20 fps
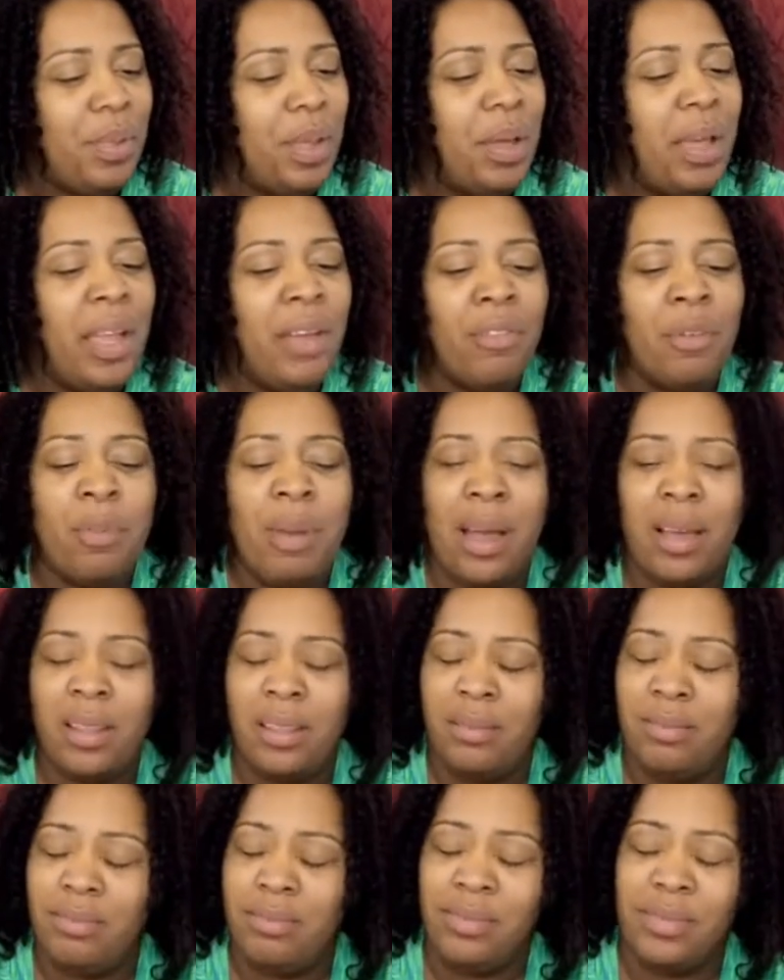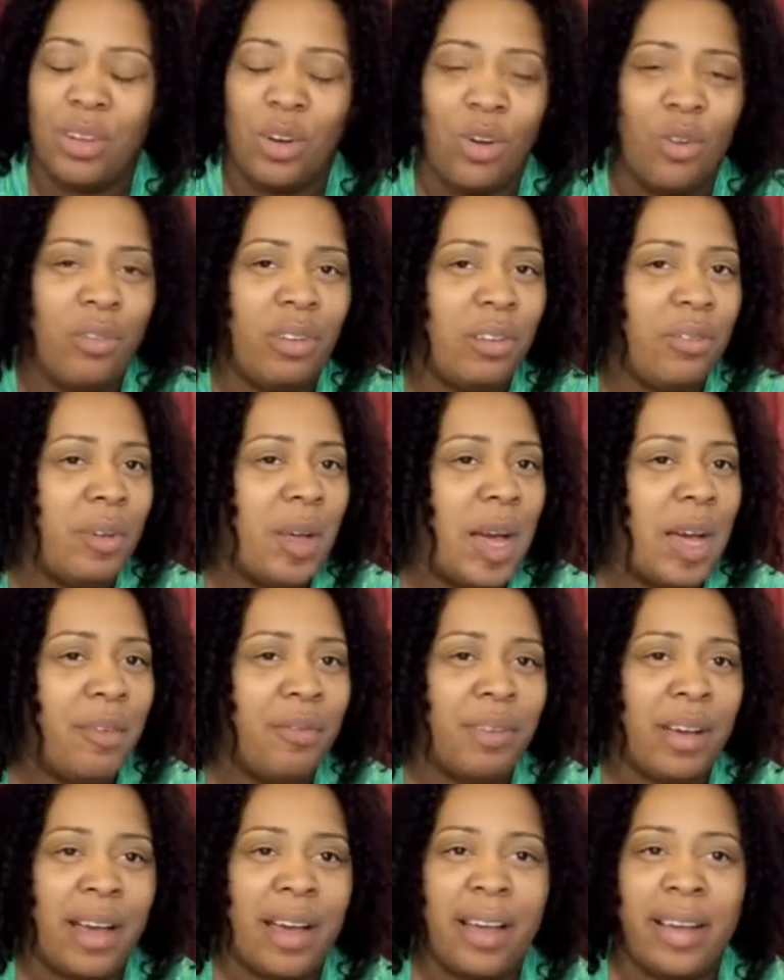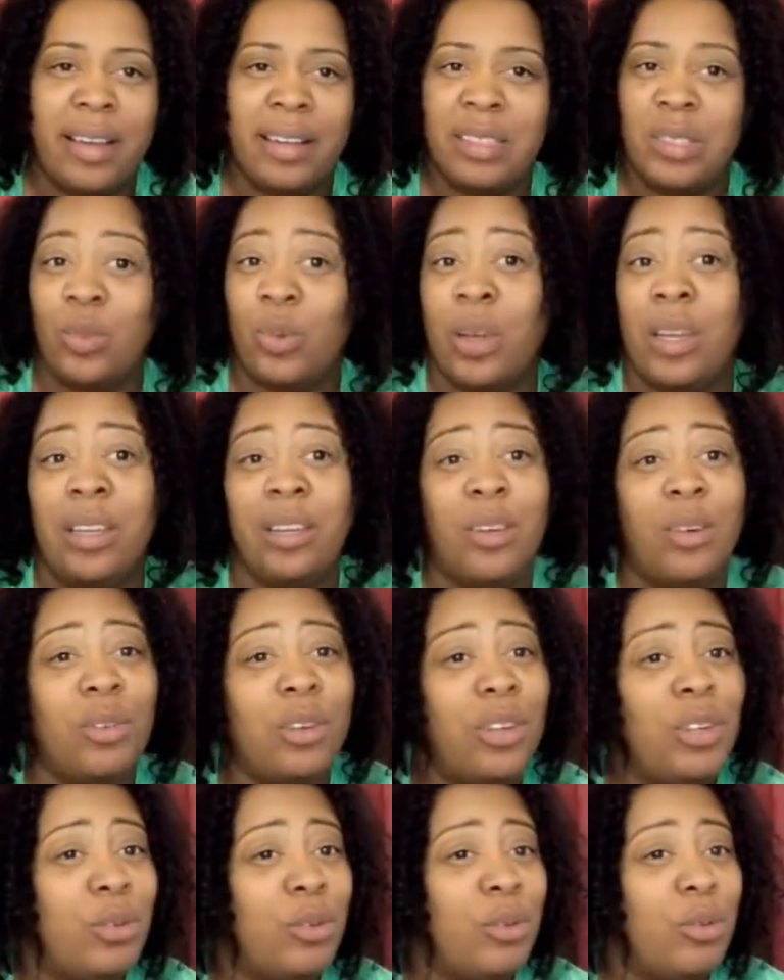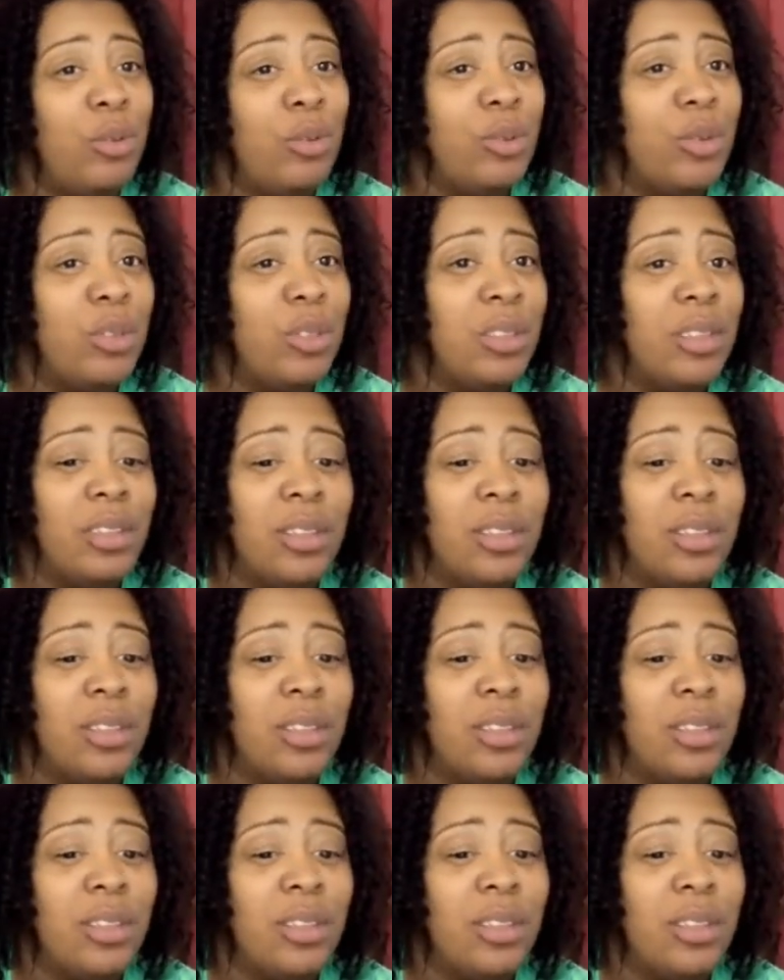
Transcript: Everybody over at Vibes waiting on the news.